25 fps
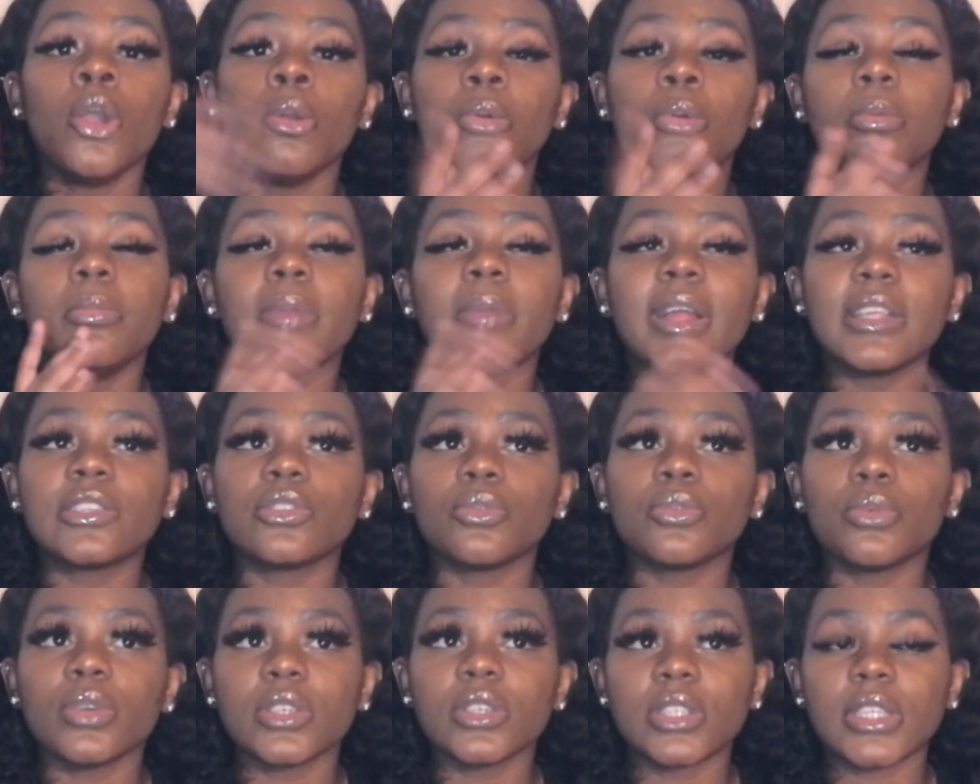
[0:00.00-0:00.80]
We made it
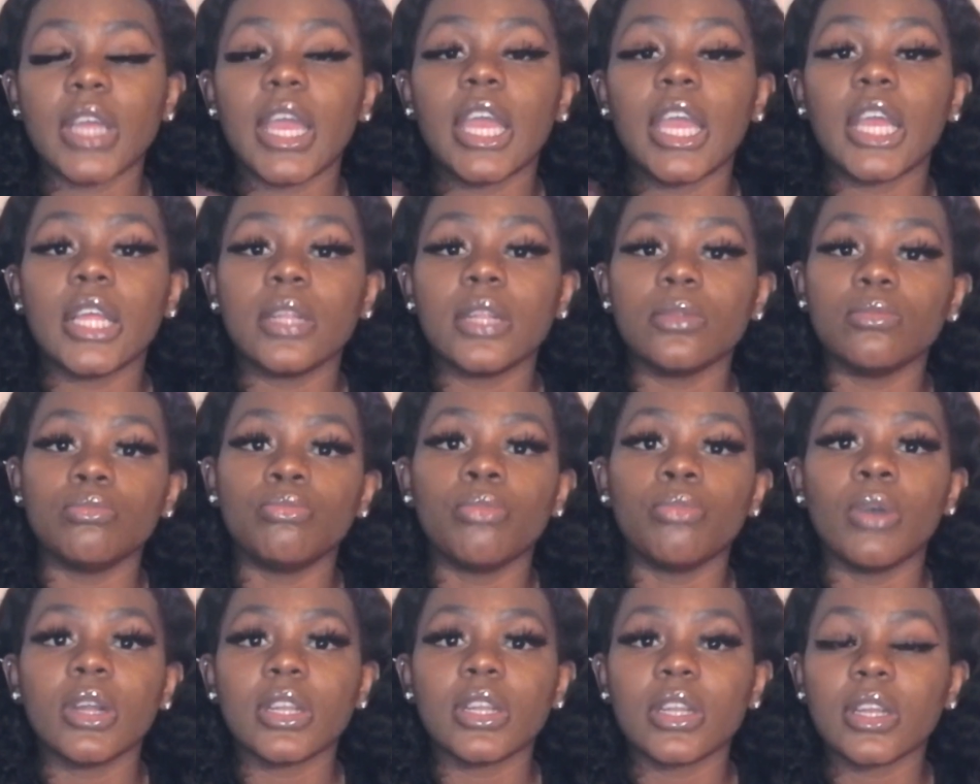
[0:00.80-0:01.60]
to World Star,
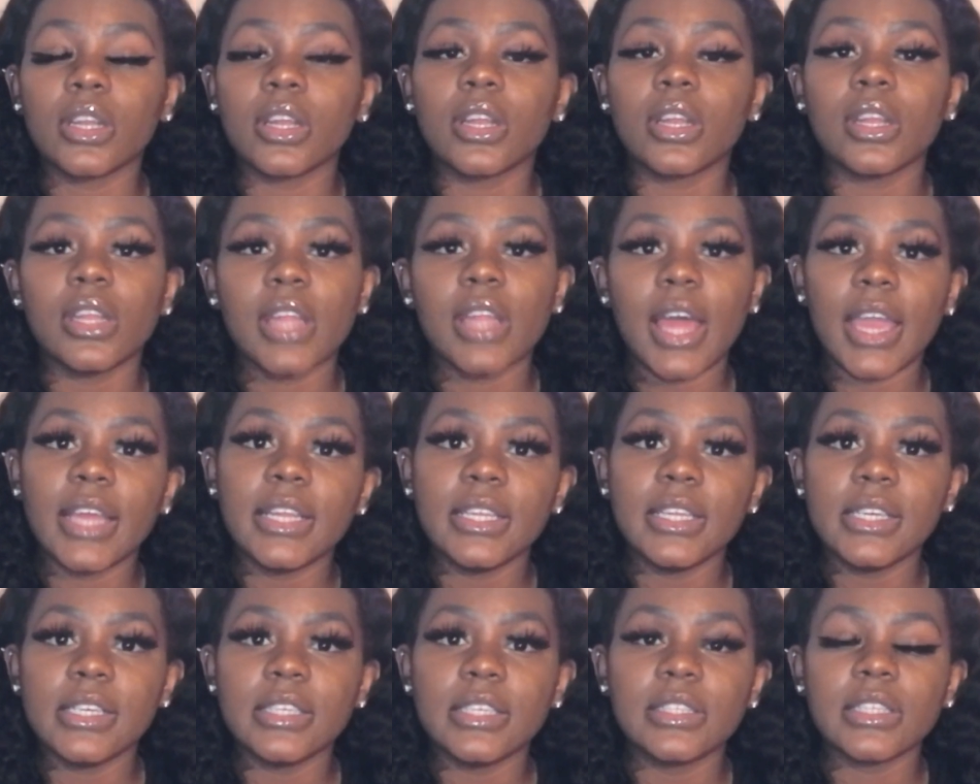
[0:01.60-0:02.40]
and one of the
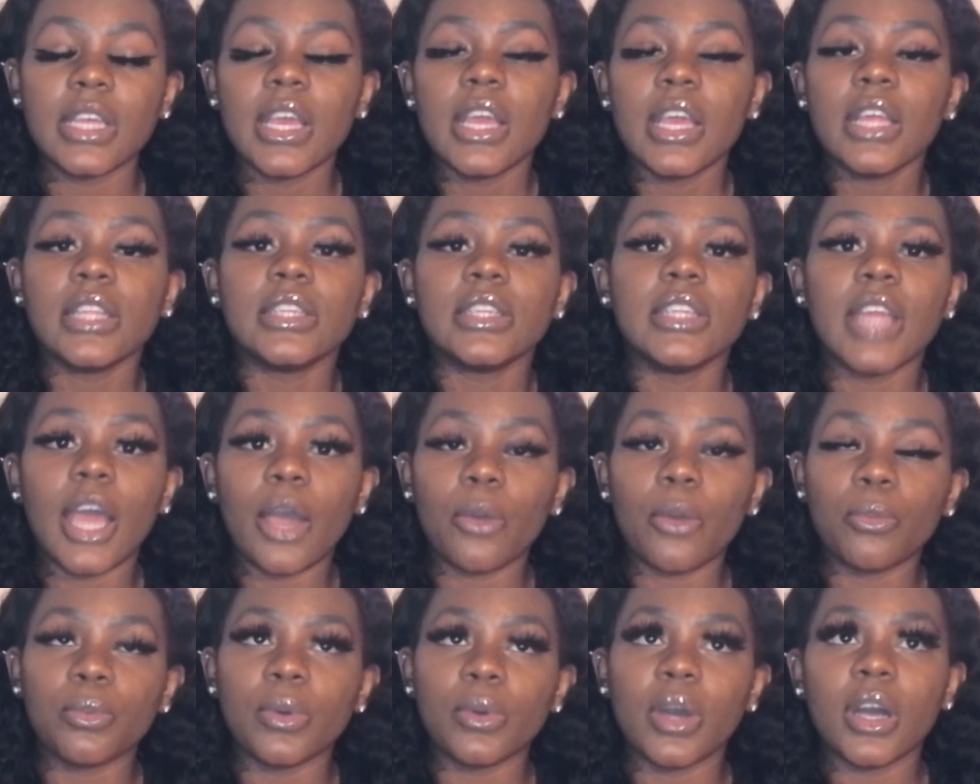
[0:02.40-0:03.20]
ladies
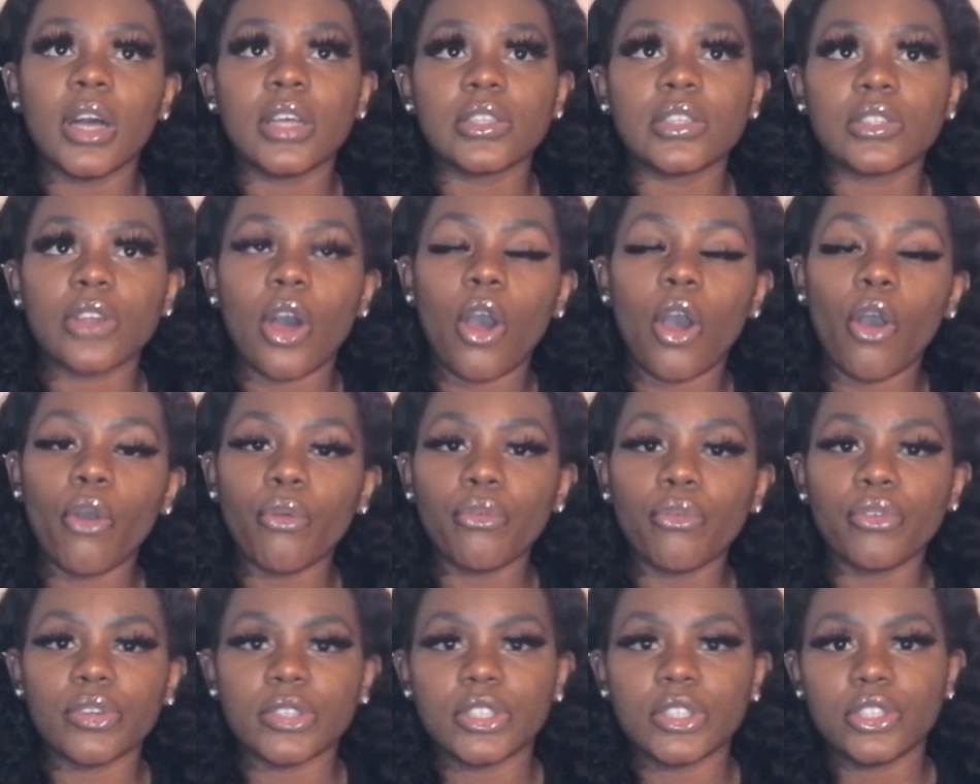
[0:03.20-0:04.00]
that was
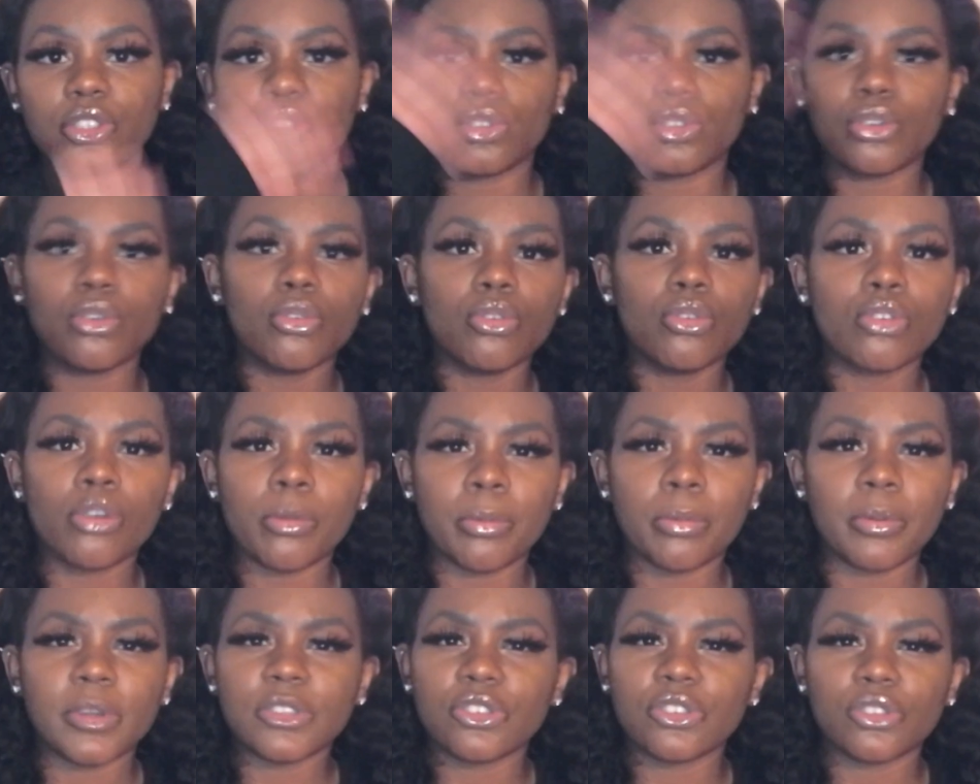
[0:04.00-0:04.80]
over the school
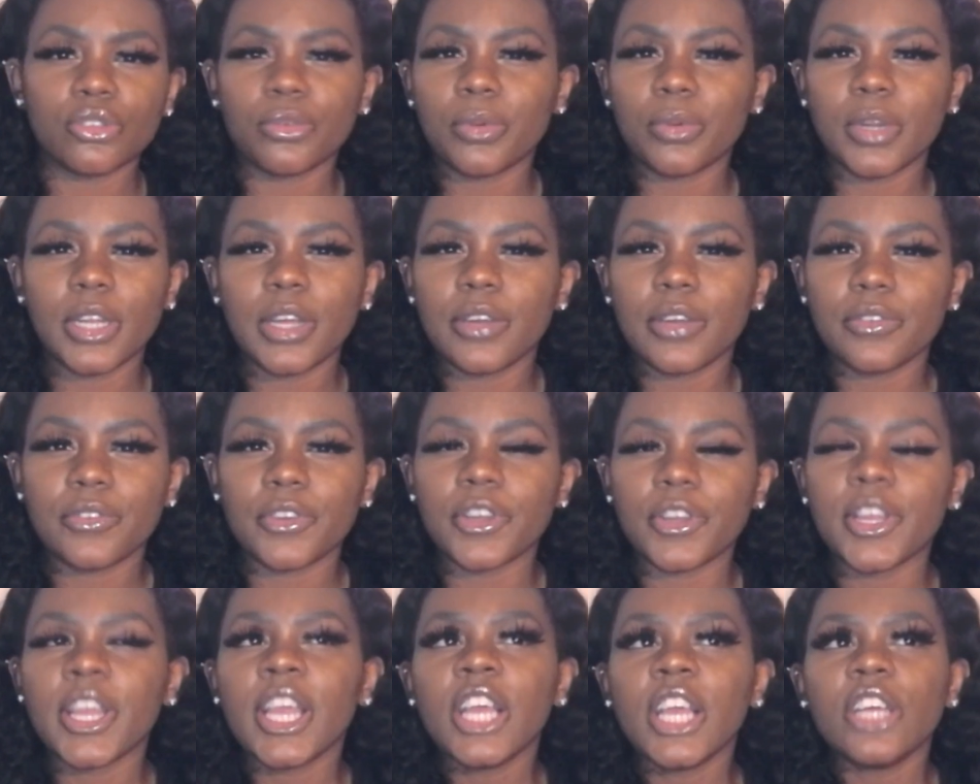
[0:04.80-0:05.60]
conversion or
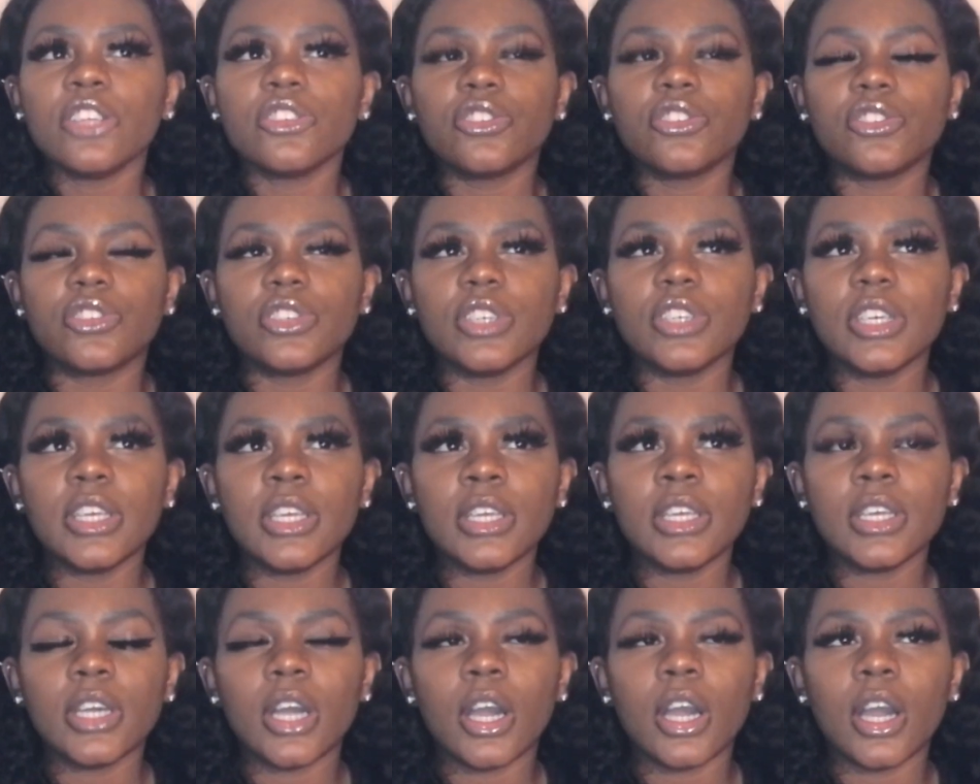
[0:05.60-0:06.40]
whatever,
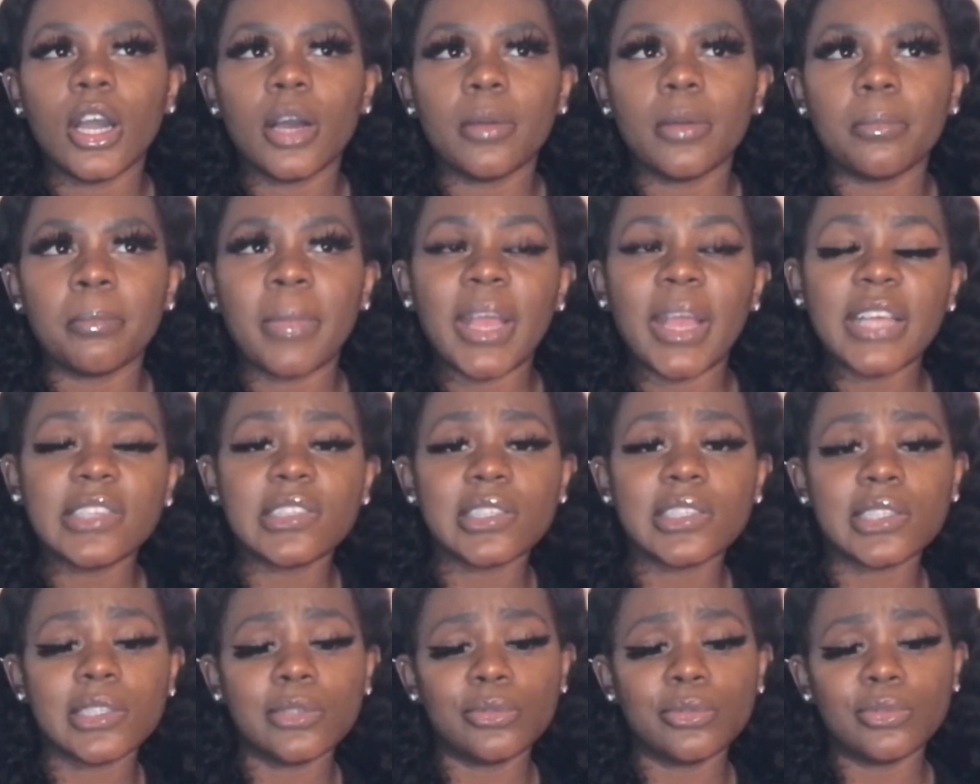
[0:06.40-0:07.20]
she
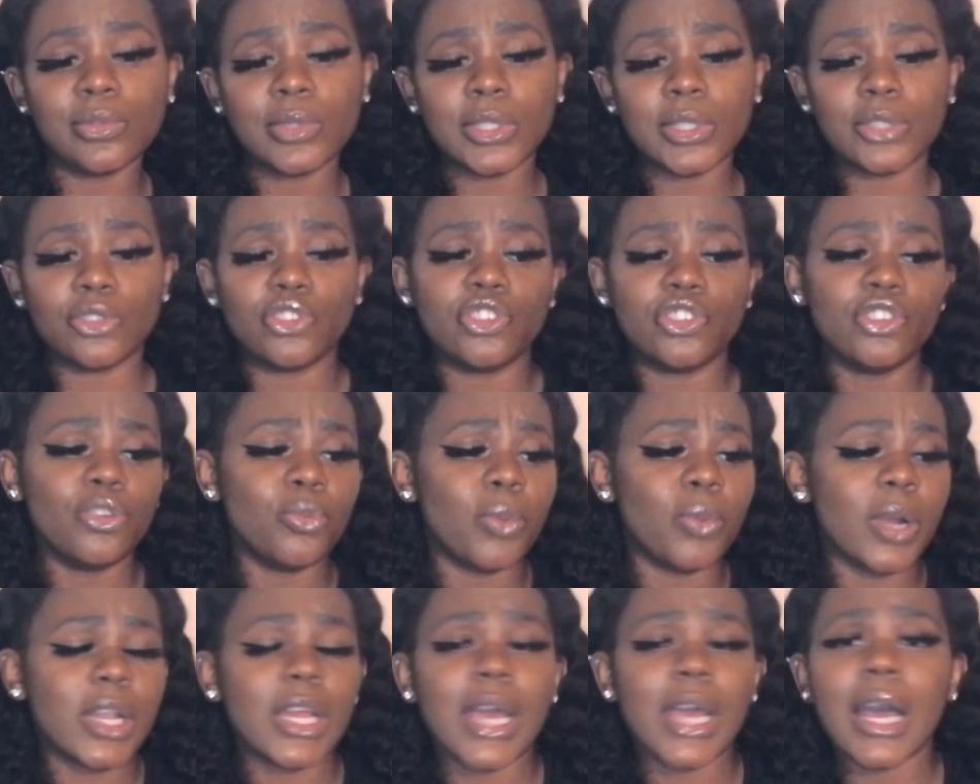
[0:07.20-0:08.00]
basically she
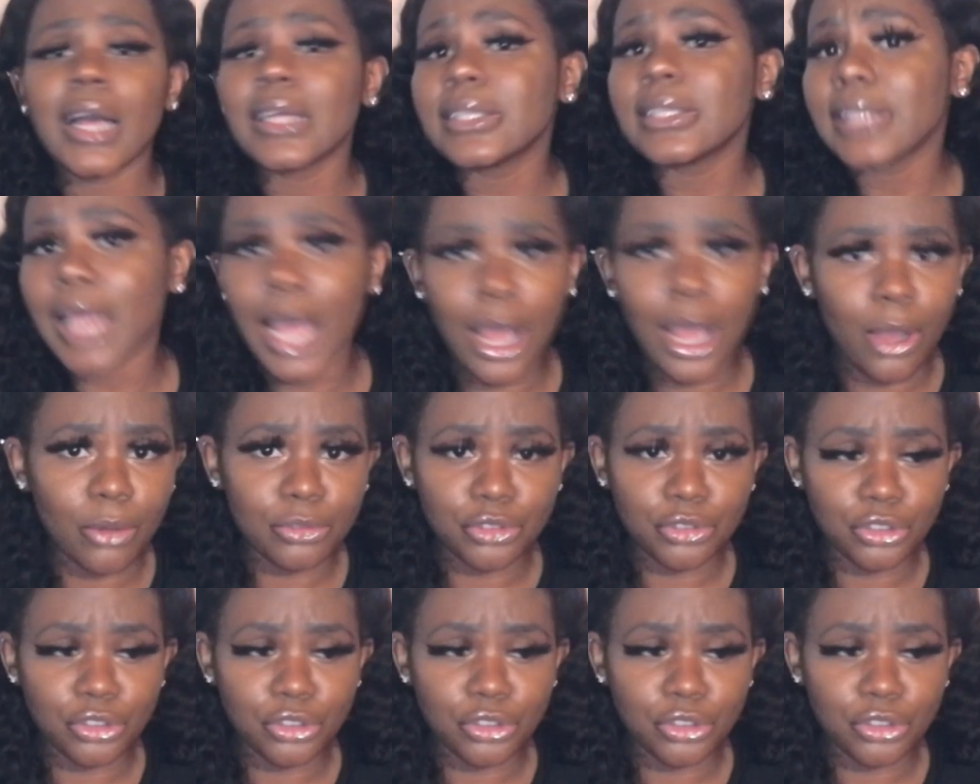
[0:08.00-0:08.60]
wanted us out.